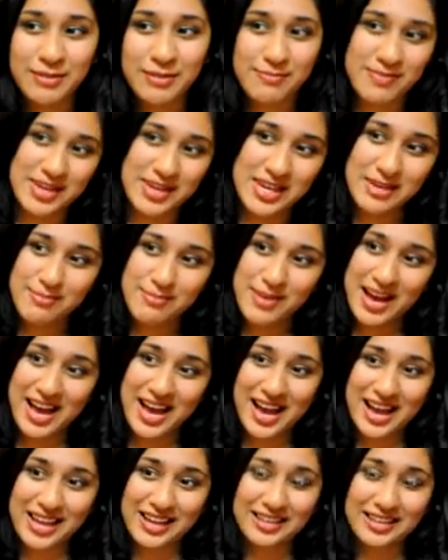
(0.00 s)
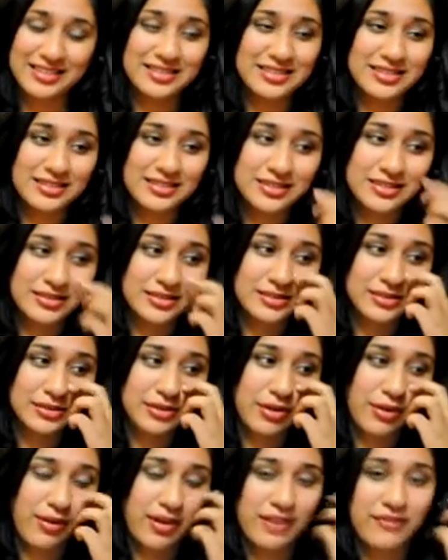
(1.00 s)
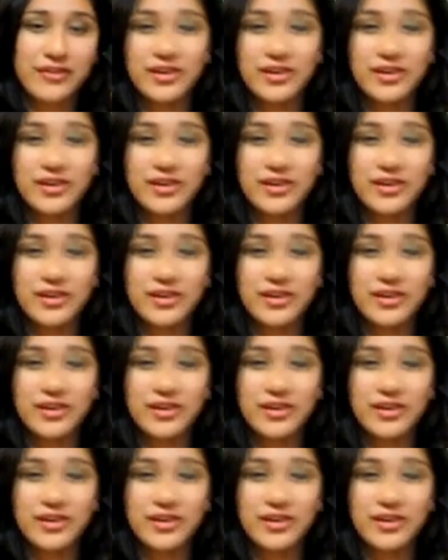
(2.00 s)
it be by going